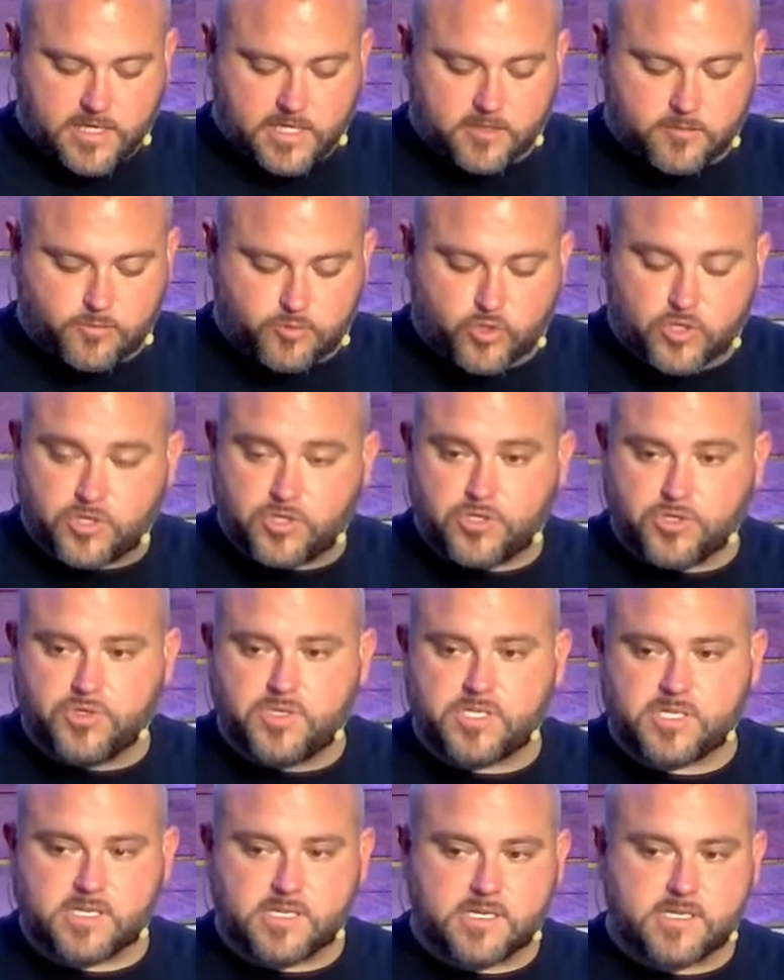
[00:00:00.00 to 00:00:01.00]
it
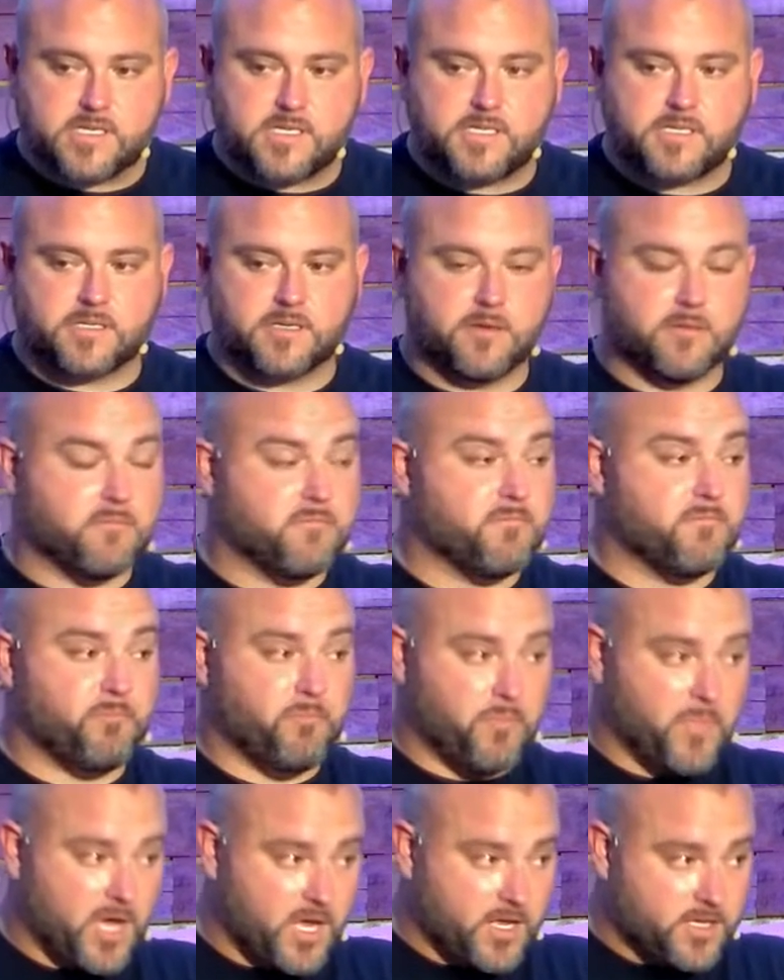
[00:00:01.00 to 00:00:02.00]
produces
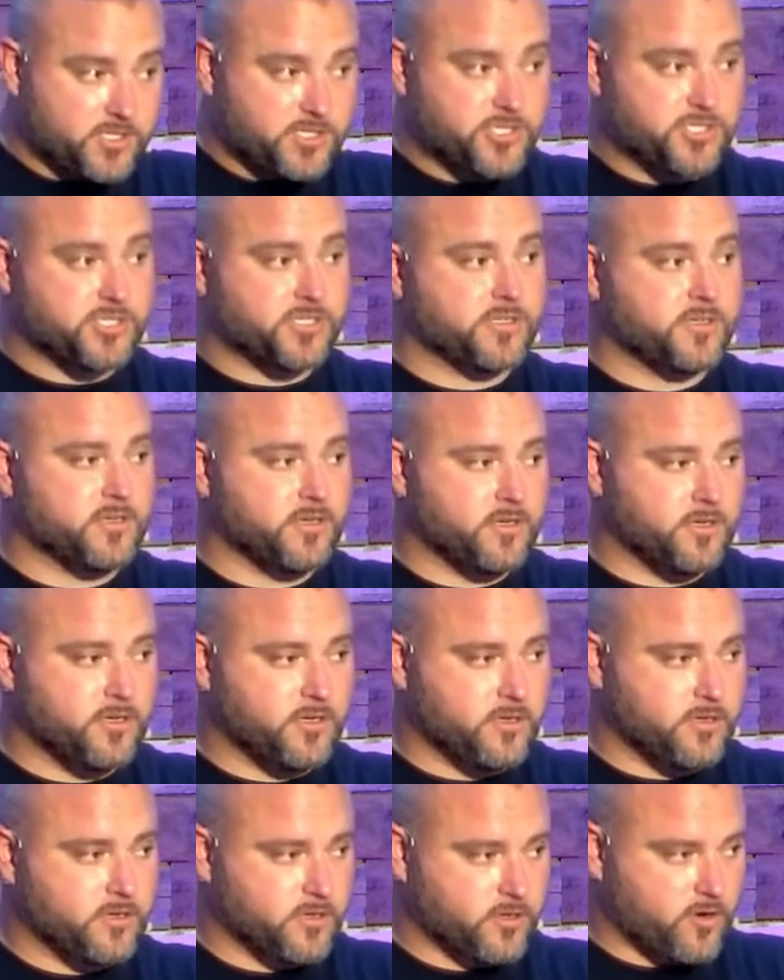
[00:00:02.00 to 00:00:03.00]
much
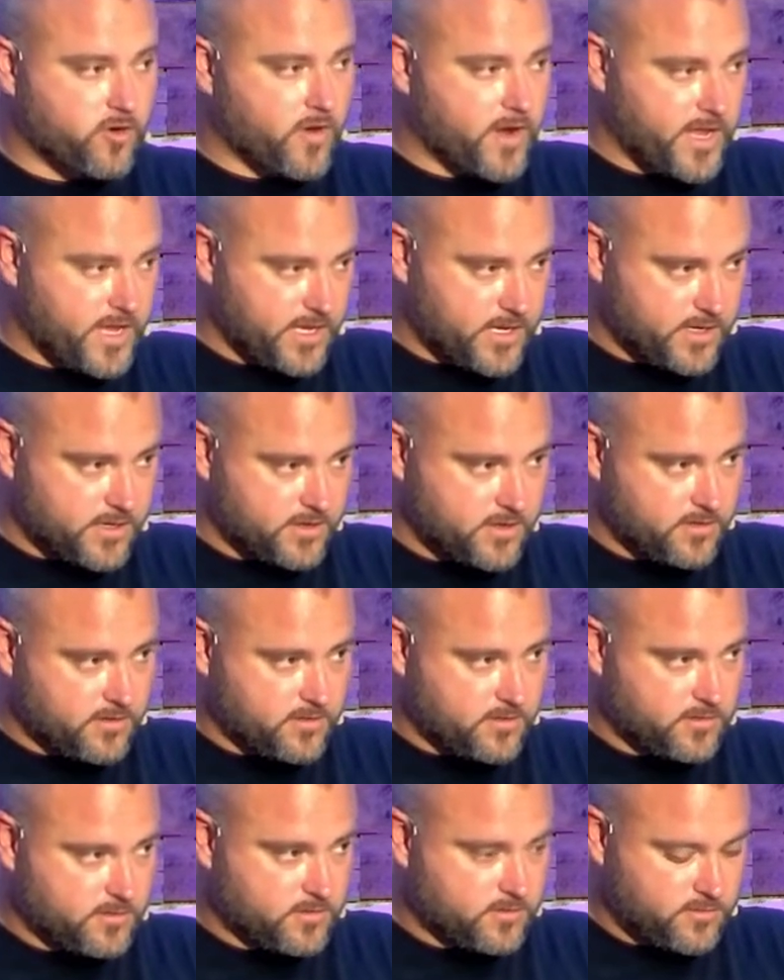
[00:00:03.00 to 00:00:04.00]
grain.
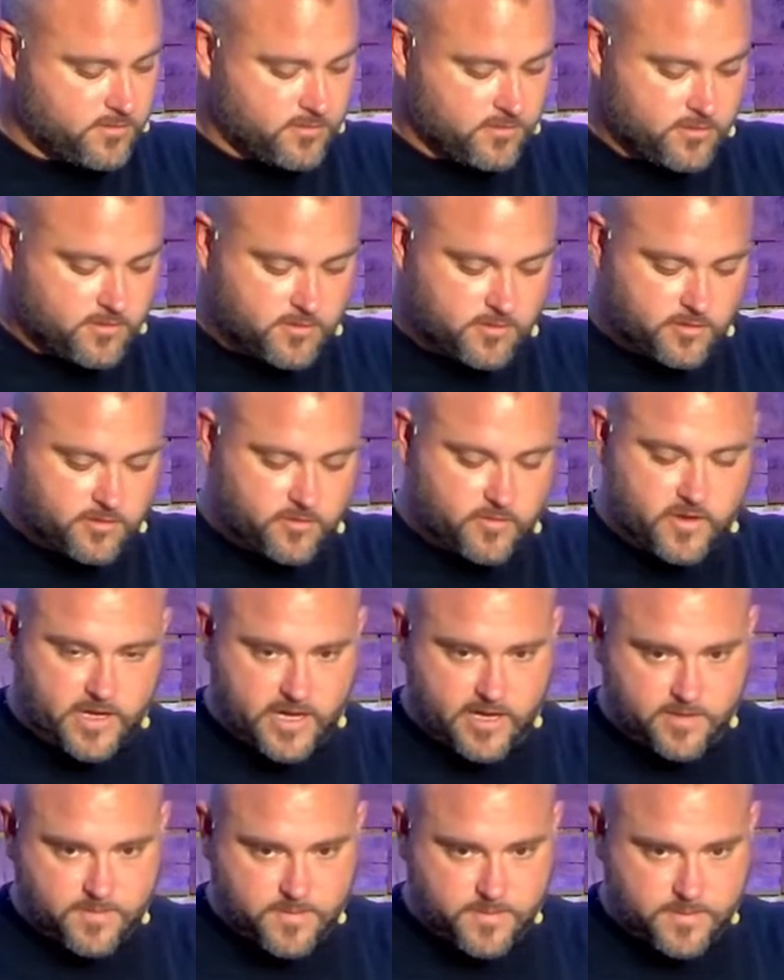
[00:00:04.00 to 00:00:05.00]

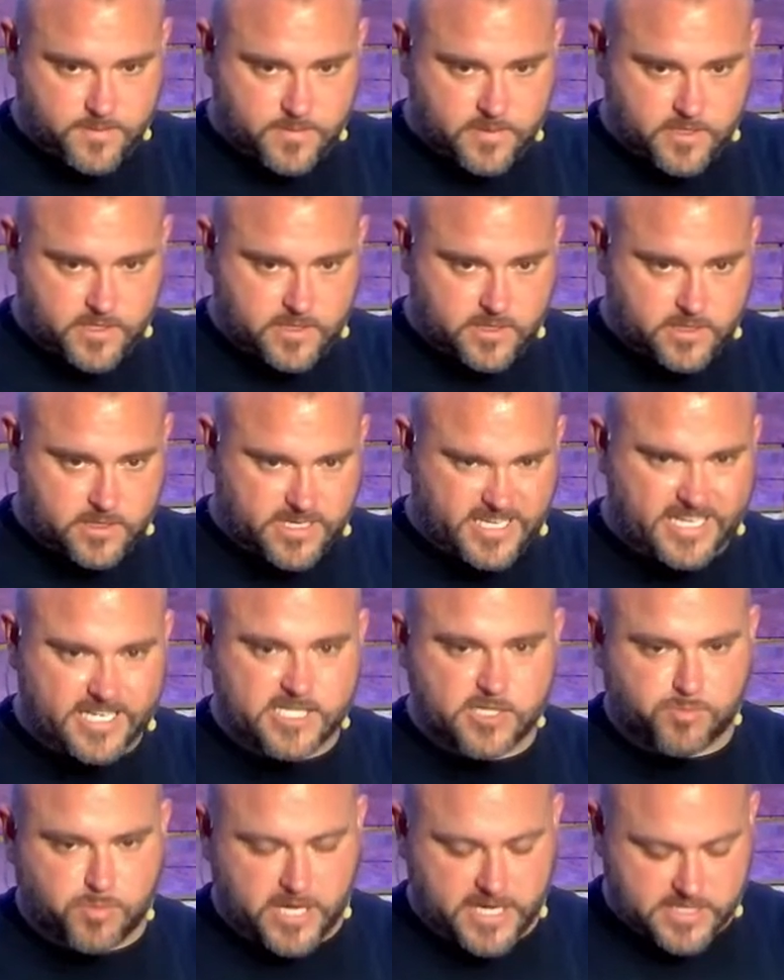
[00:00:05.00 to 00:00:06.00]
Okay? He
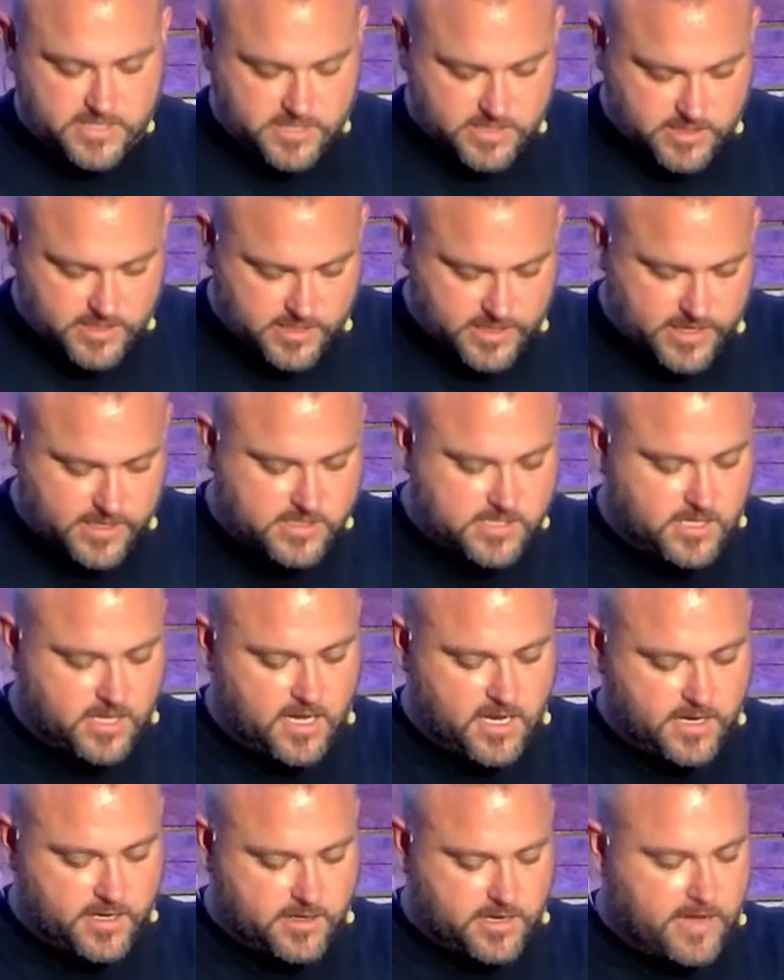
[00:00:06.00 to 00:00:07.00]
explains it in the next
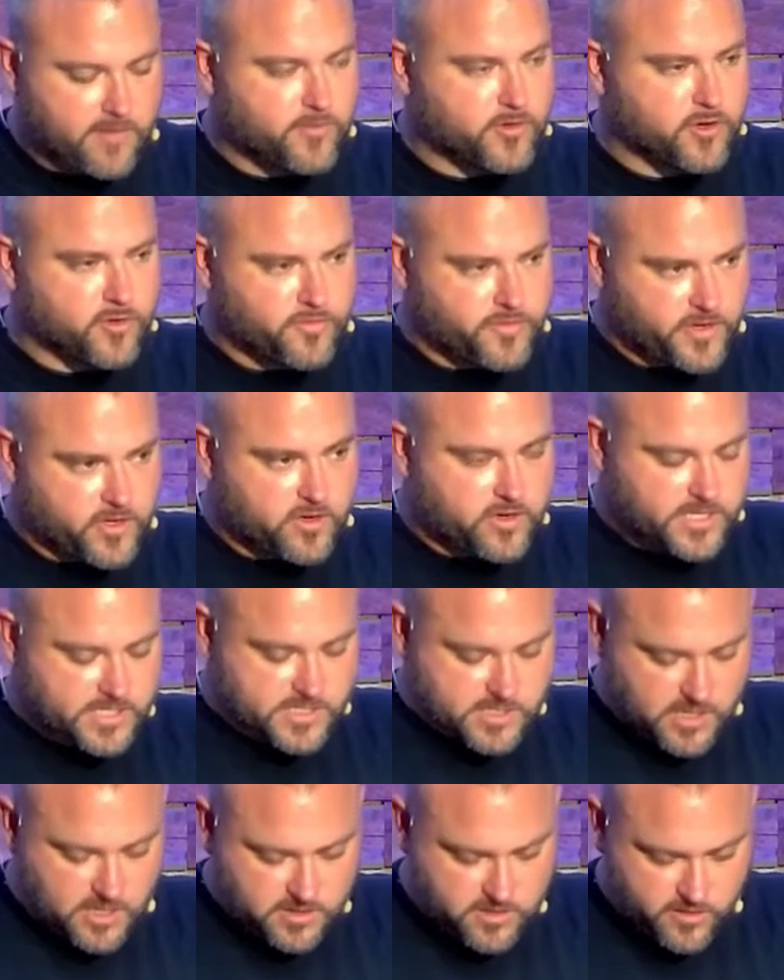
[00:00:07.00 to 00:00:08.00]
line. Have no fear,
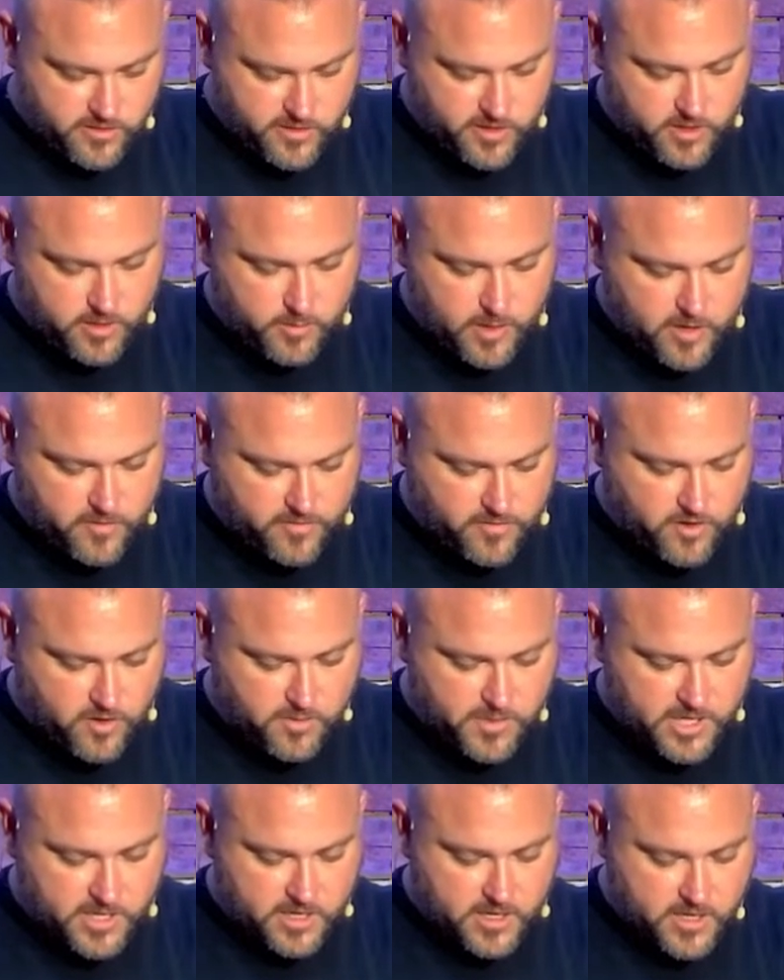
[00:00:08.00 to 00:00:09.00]
he's not talking about
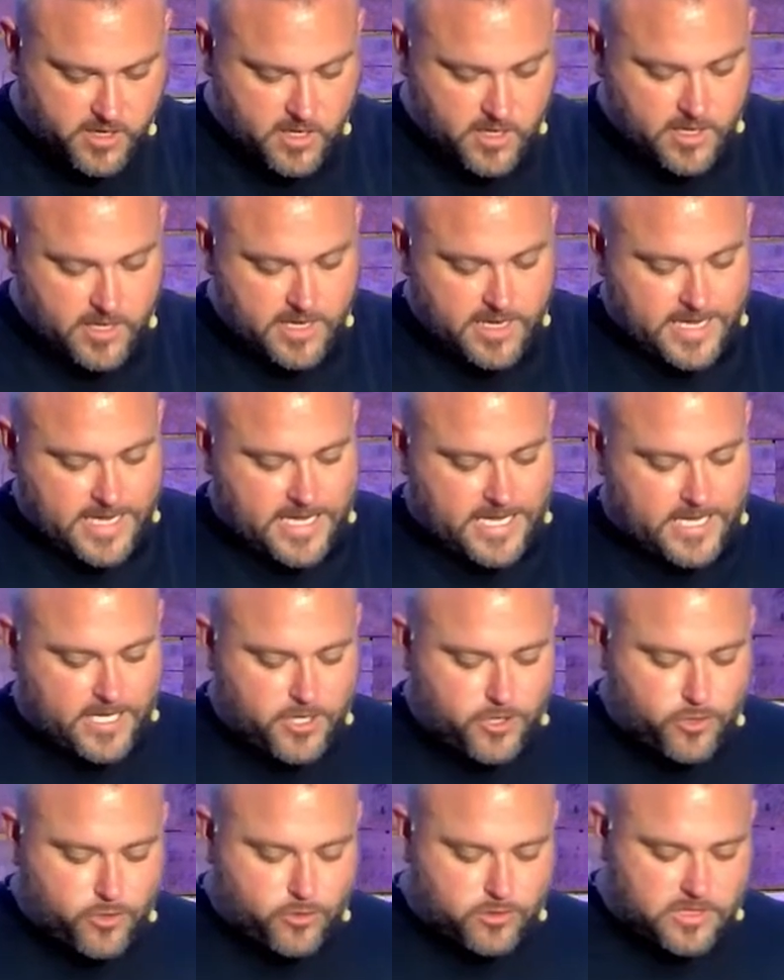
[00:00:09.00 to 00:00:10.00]
farming.
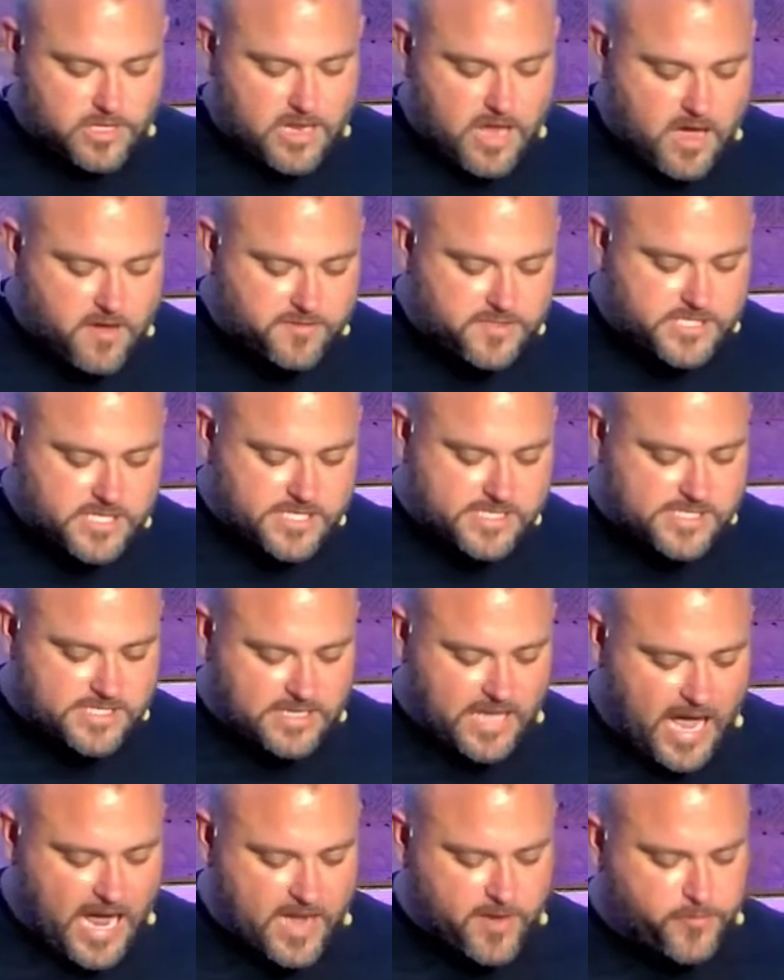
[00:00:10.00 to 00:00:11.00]
He who loves his
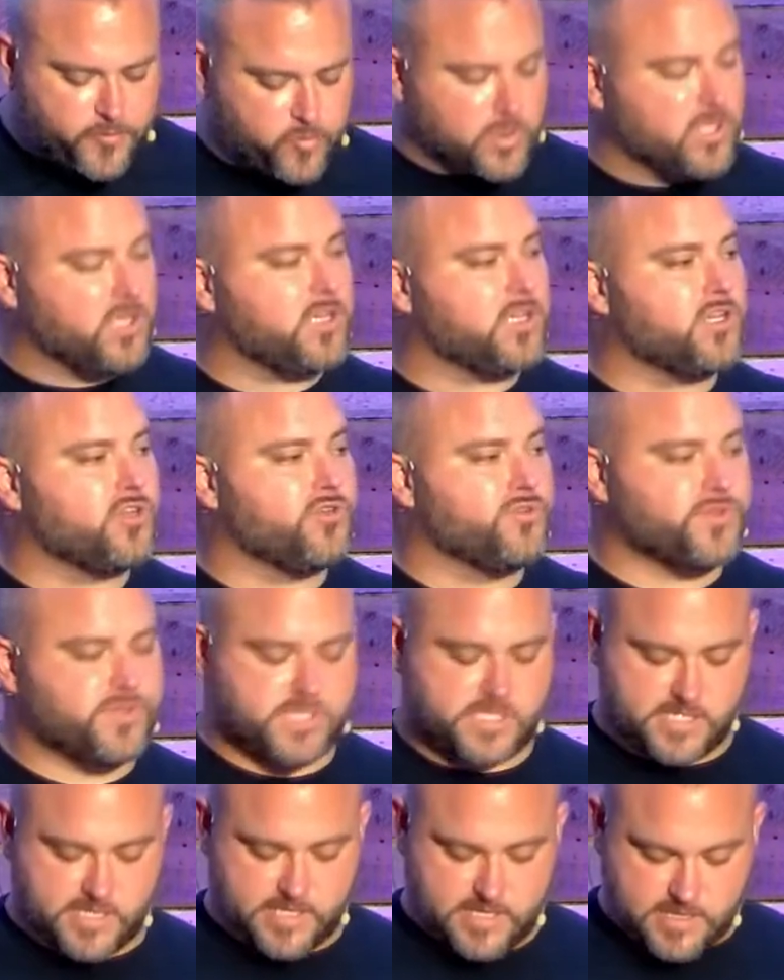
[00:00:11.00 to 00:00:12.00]
life will
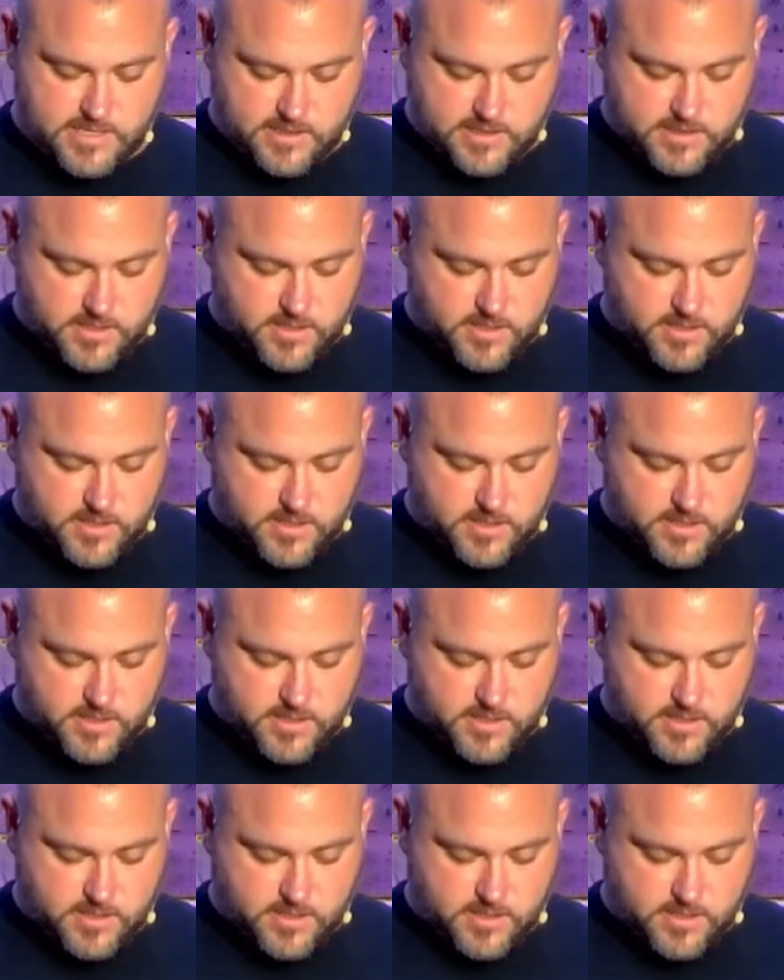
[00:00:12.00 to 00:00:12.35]
lose it.